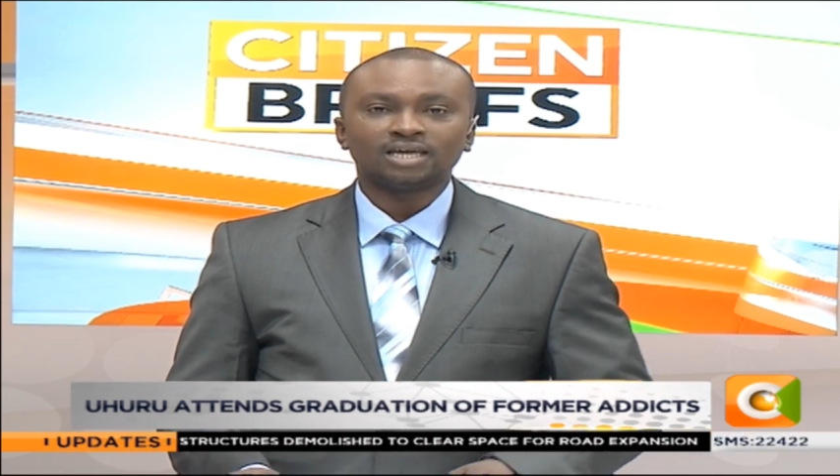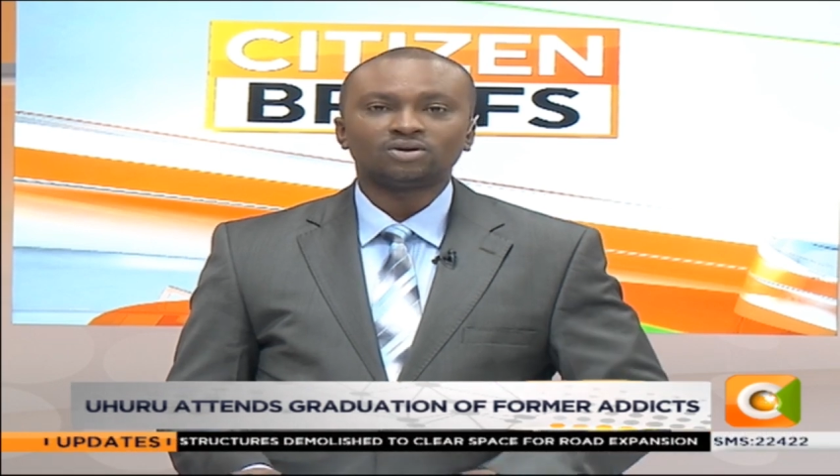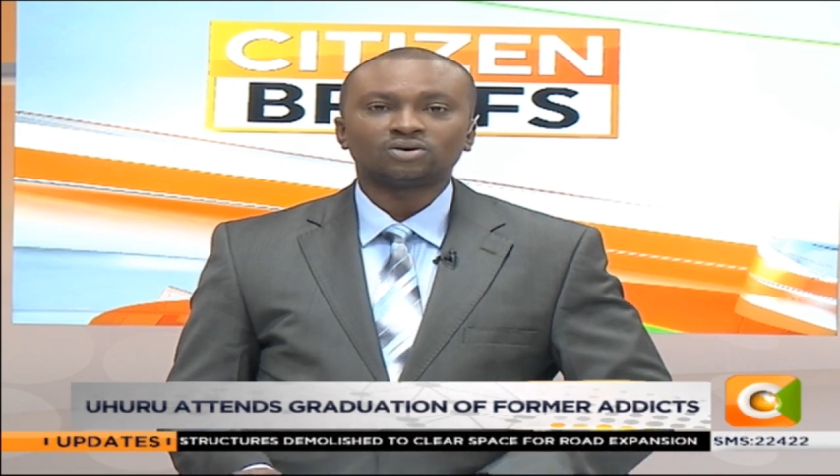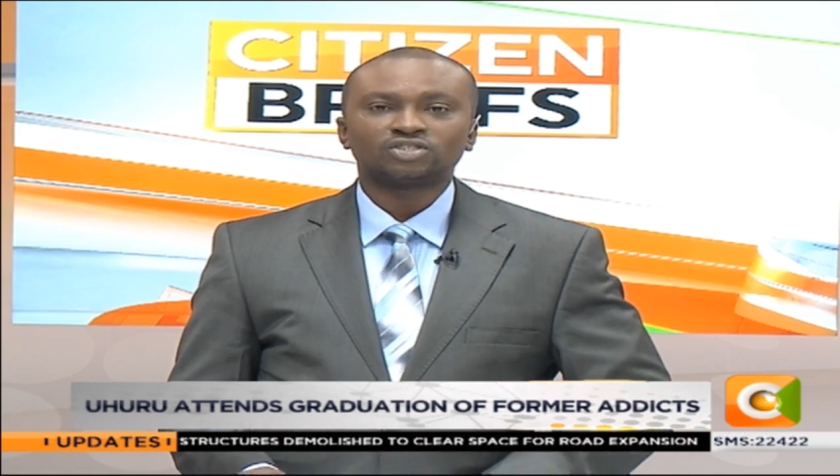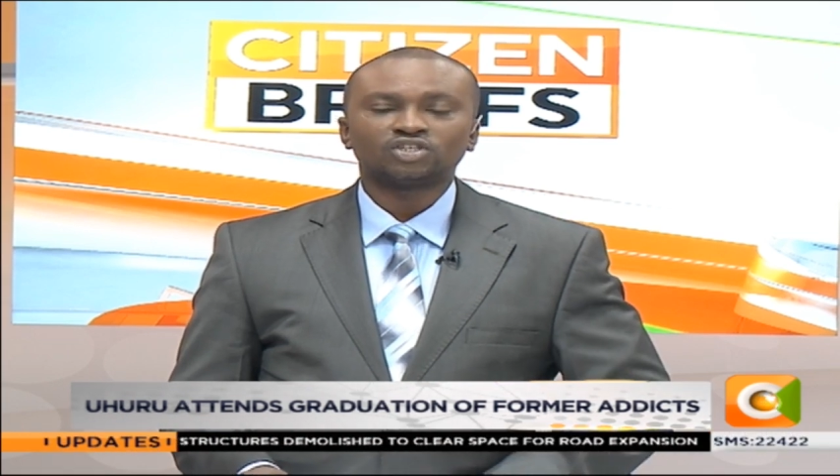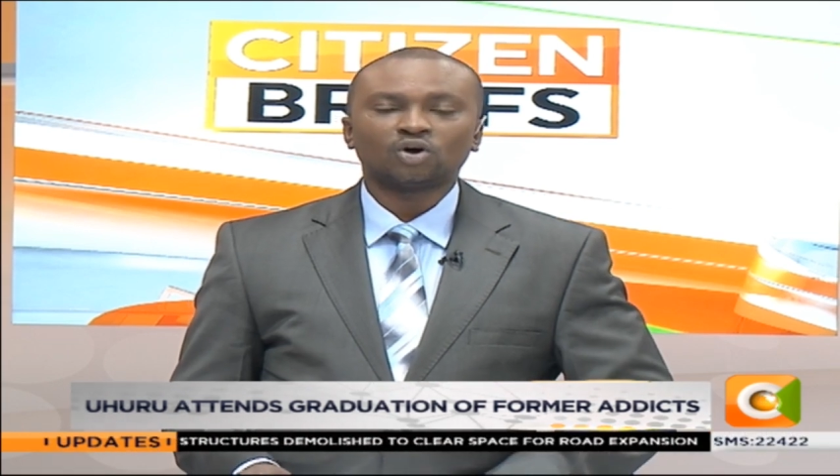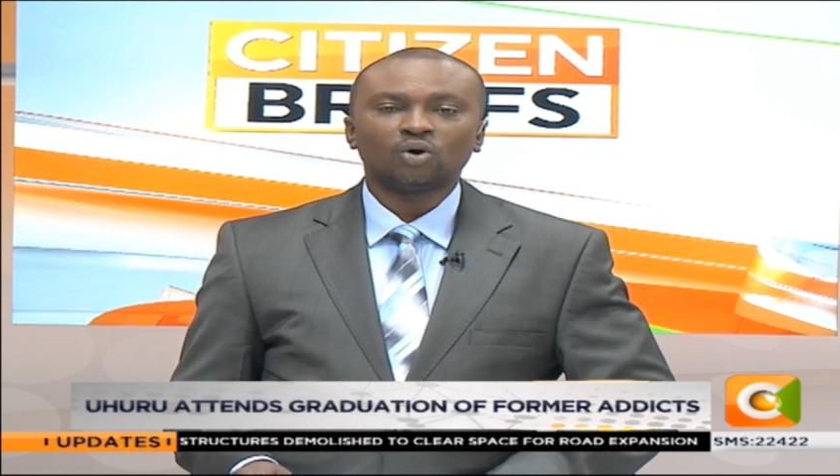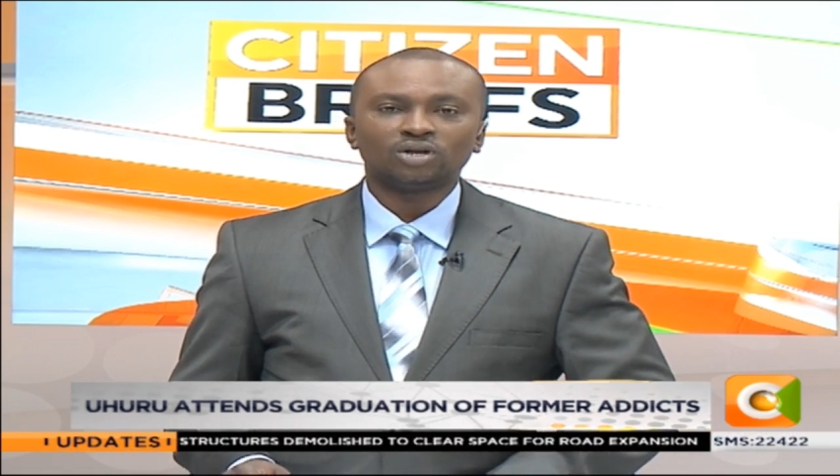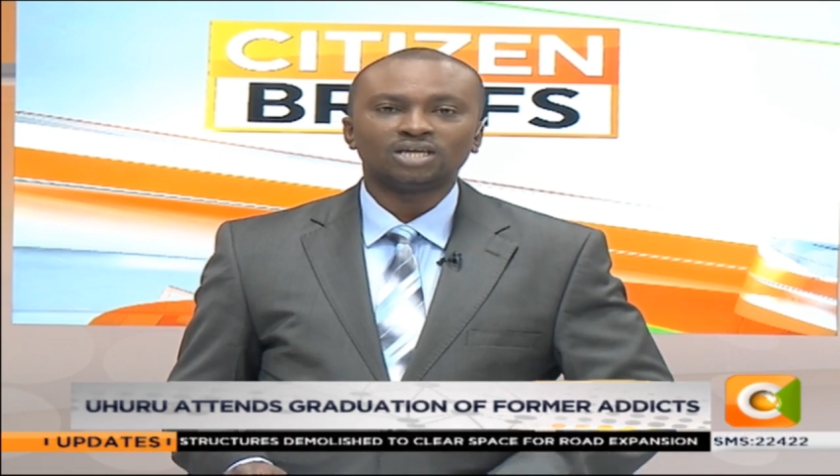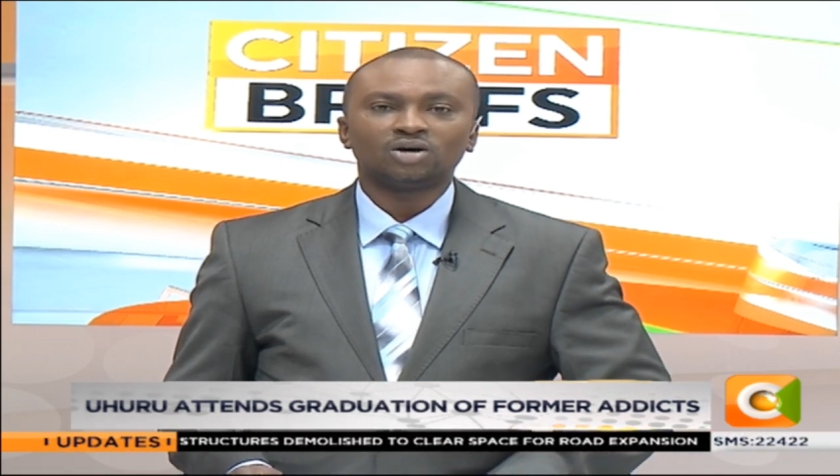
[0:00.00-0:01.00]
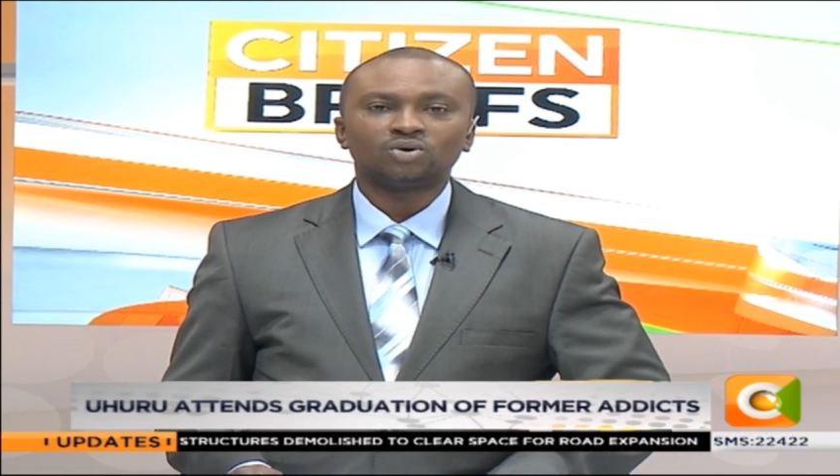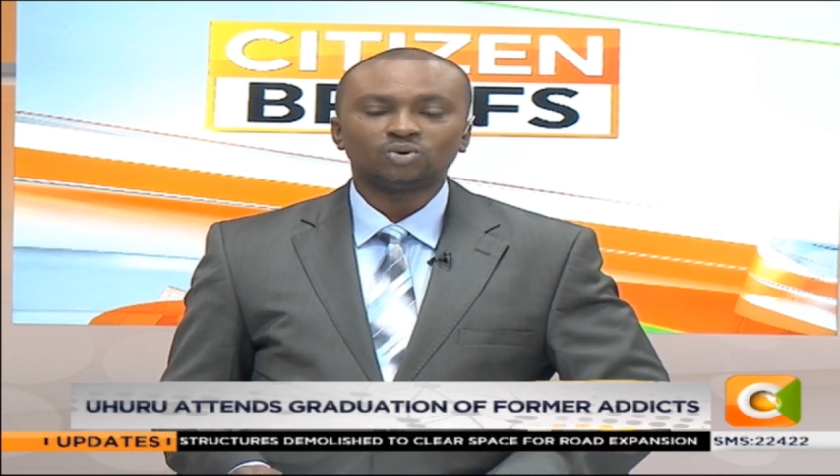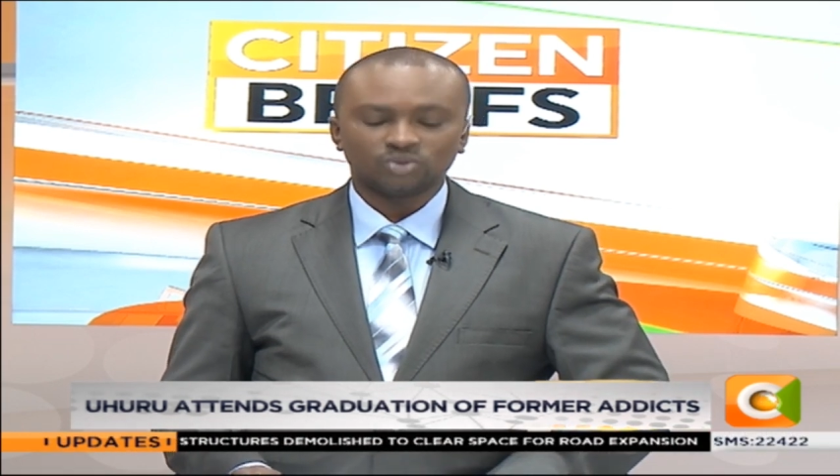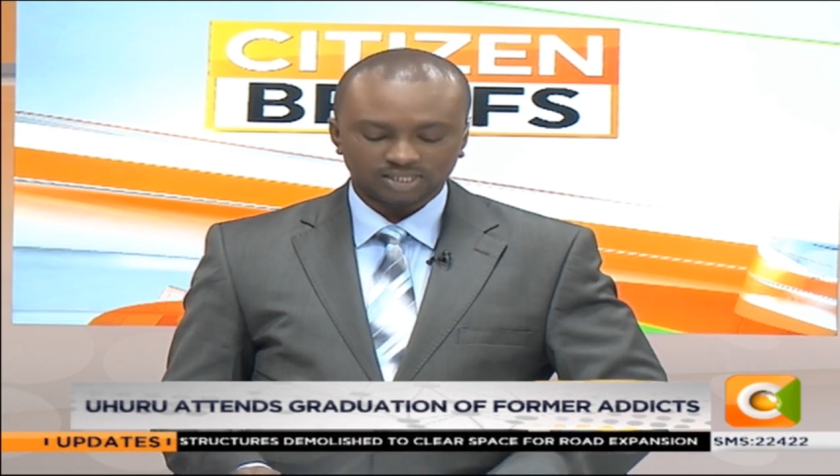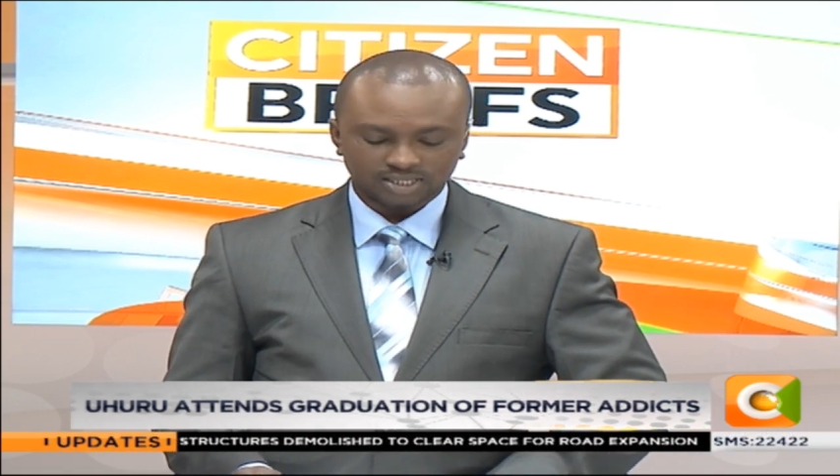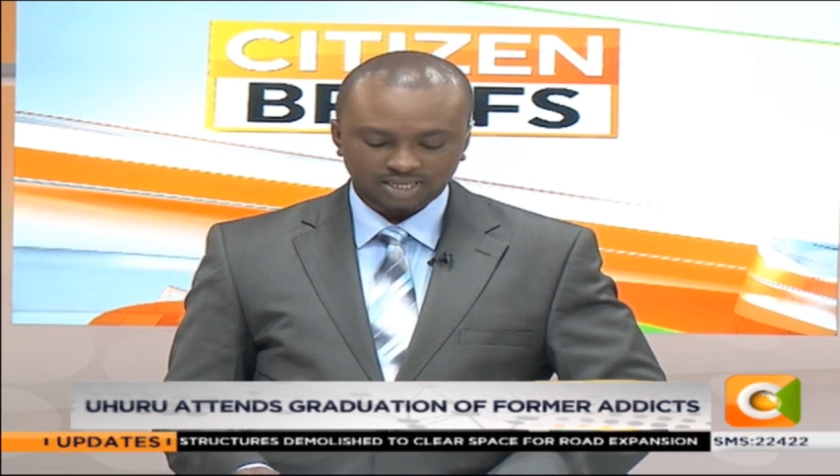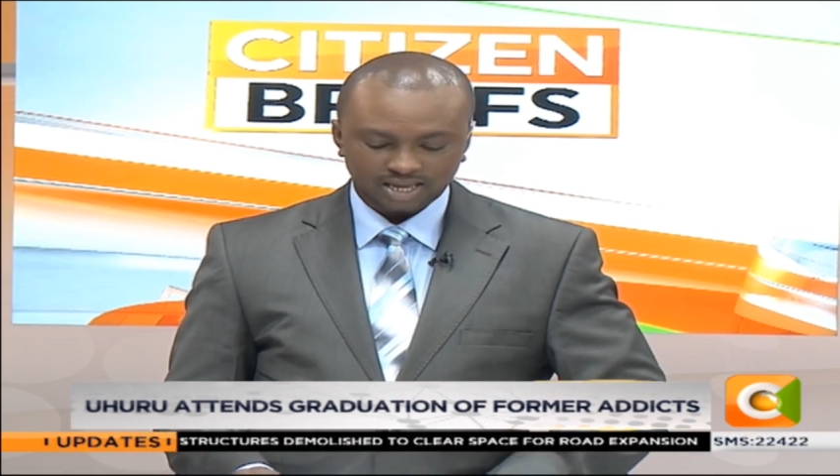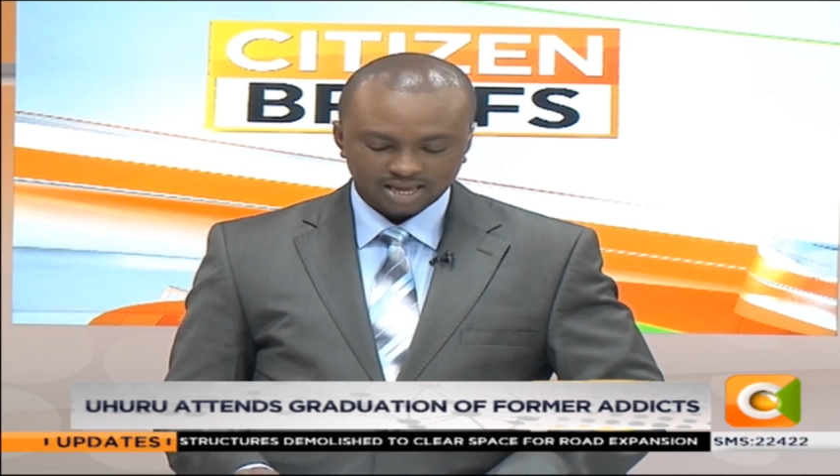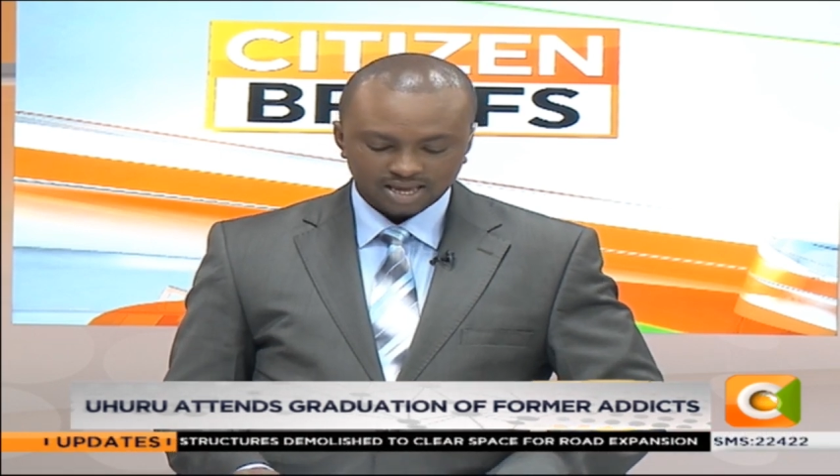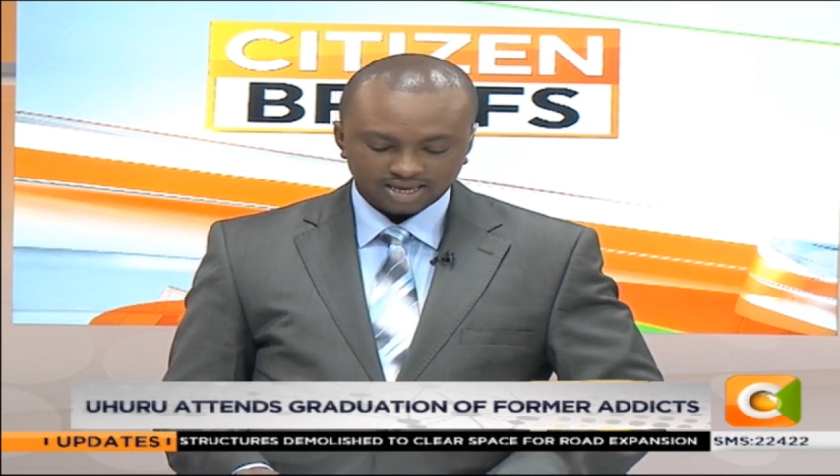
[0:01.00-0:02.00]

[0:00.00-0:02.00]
Enoch Sikolia, who is uh,